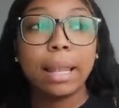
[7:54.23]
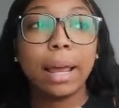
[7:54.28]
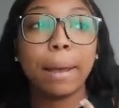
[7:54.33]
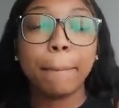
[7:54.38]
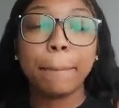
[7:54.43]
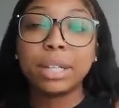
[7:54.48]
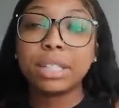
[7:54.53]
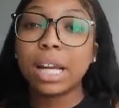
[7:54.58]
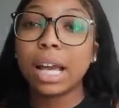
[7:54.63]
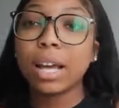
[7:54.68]

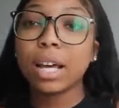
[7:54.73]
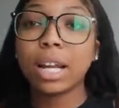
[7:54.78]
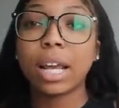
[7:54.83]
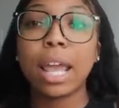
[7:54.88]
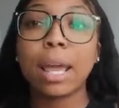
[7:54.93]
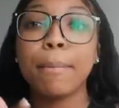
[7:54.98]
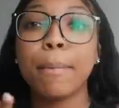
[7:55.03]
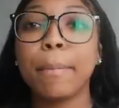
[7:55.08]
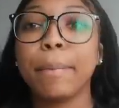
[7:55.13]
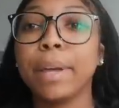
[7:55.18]
Like bitch, I could
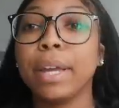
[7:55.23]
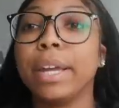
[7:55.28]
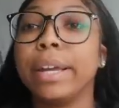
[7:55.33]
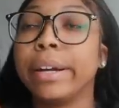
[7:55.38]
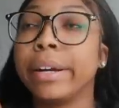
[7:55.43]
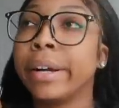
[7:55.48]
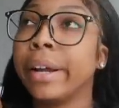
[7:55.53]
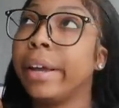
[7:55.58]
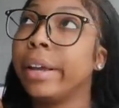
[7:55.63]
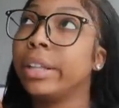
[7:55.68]
have came up in
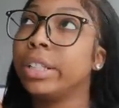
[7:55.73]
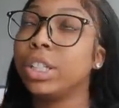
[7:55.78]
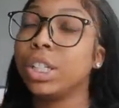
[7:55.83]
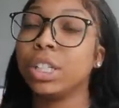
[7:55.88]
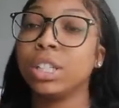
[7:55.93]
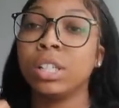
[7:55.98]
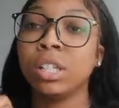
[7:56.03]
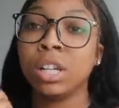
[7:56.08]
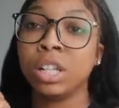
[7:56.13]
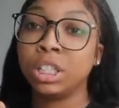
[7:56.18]
here in
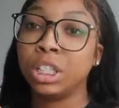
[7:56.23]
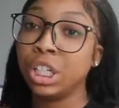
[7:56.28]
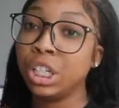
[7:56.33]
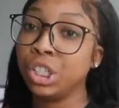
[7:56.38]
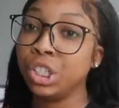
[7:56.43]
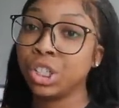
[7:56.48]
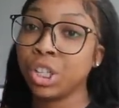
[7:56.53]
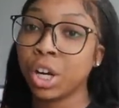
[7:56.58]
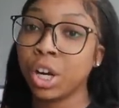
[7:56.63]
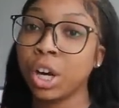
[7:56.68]
jeans and a
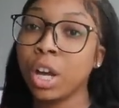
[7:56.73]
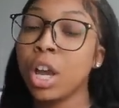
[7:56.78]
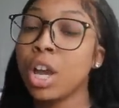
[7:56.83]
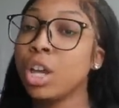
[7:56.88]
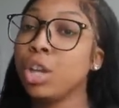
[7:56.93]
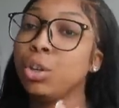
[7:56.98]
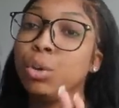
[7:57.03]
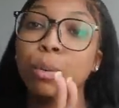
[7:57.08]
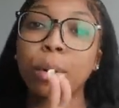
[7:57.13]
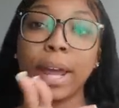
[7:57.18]
t-shirt.
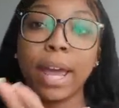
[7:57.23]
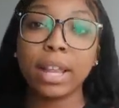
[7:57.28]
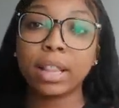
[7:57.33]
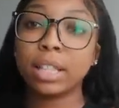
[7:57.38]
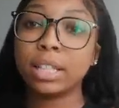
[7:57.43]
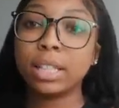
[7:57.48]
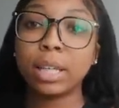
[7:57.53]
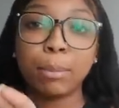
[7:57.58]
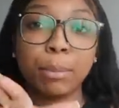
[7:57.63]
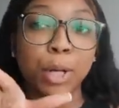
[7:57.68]
You ain't
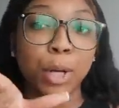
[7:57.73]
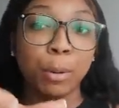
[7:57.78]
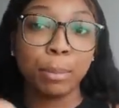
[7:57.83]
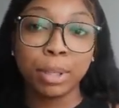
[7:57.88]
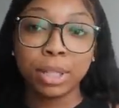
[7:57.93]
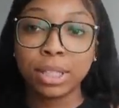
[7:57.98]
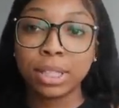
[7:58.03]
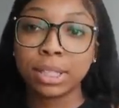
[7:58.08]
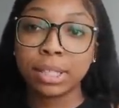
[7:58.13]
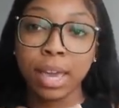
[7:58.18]
have to tell me no
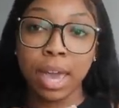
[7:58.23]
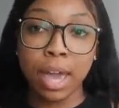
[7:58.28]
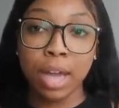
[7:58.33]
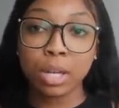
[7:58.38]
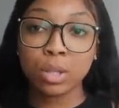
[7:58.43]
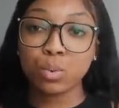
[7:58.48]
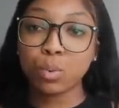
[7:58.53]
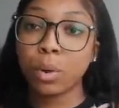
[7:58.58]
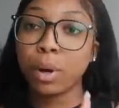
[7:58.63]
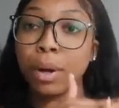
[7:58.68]
business
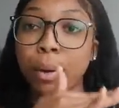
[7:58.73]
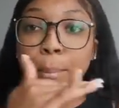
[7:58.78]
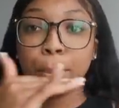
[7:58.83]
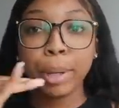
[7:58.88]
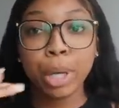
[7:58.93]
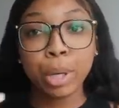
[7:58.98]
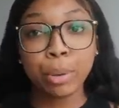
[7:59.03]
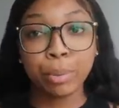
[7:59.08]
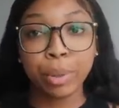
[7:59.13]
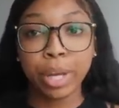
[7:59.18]
casual,
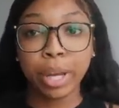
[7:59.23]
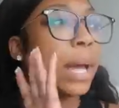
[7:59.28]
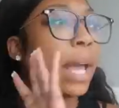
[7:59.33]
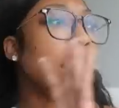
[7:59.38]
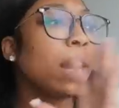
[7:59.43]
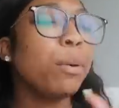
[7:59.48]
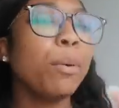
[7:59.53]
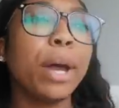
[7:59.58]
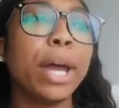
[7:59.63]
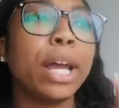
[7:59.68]
period. But
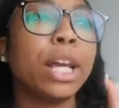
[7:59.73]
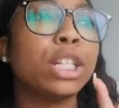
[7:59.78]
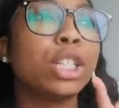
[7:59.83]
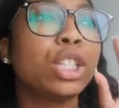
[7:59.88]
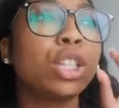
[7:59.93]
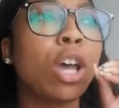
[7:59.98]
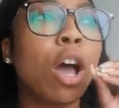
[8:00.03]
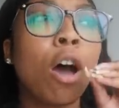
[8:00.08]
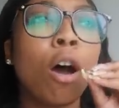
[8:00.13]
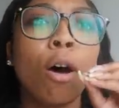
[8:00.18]
anyway,
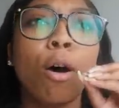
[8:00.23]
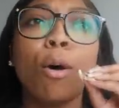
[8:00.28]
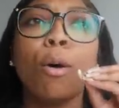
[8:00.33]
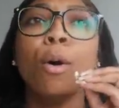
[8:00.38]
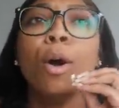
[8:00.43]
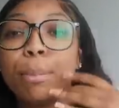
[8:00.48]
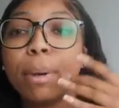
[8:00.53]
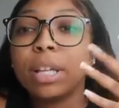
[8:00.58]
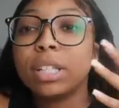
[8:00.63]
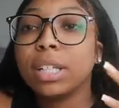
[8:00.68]

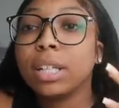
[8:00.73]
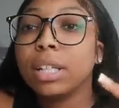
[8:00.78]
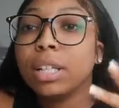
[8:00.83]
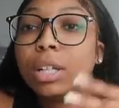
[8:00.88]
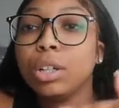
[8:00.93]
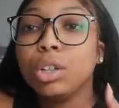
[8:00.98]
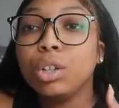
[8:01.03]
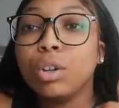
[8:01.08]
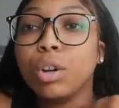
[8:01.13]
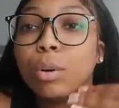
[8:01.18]
so she
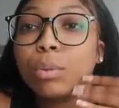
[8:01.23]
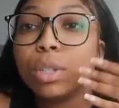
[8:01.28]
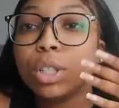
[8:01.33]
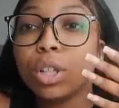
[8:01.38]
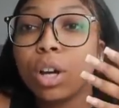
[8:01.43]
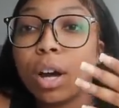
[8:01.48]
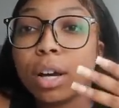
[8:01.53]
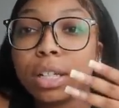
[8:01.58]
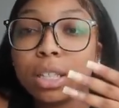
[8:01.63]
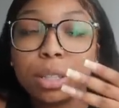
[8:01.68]
basically, you know, was
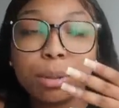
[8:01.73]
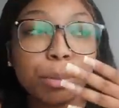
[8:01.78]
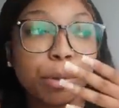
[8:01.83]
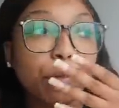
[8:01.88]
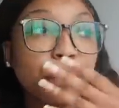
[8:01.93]
talking to